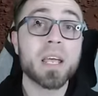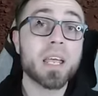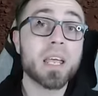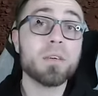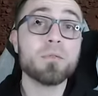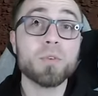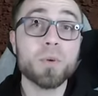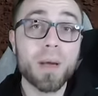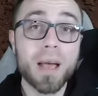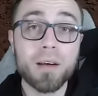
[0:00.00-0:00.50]

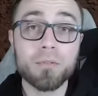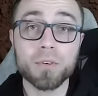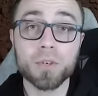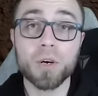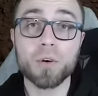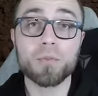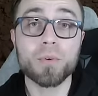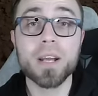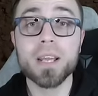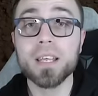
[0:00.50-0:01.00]
If you haven't
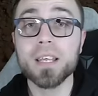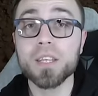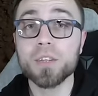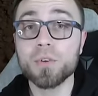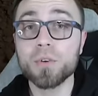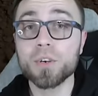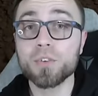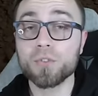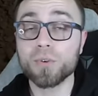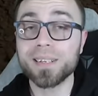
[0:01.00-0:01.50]
already,
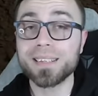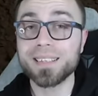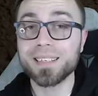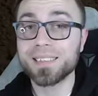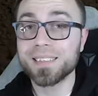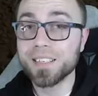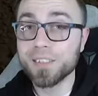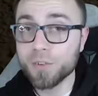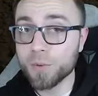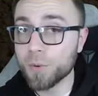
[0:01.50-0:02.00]
you can join the
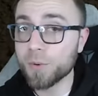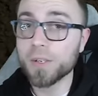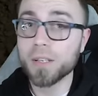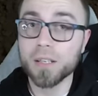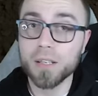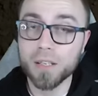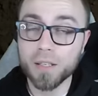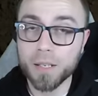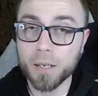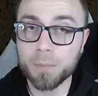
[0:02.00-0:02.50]
Discord
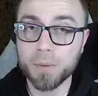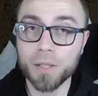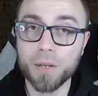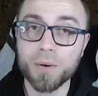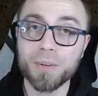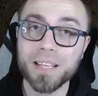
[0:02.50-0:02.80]
in the link below.